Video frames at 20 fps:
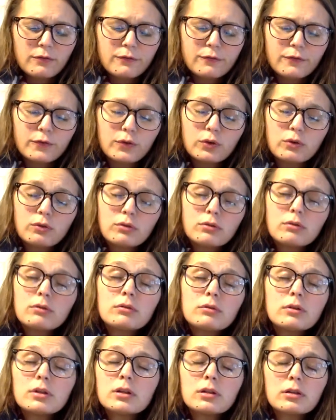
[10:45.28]

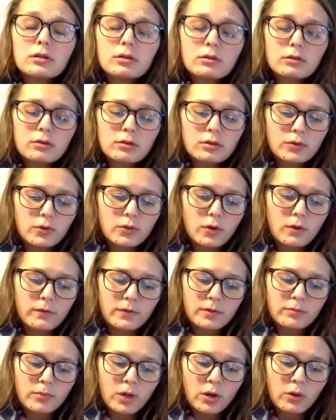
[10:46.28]
Food?
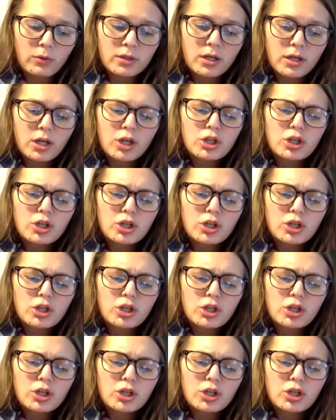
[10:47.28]
Grover moaned.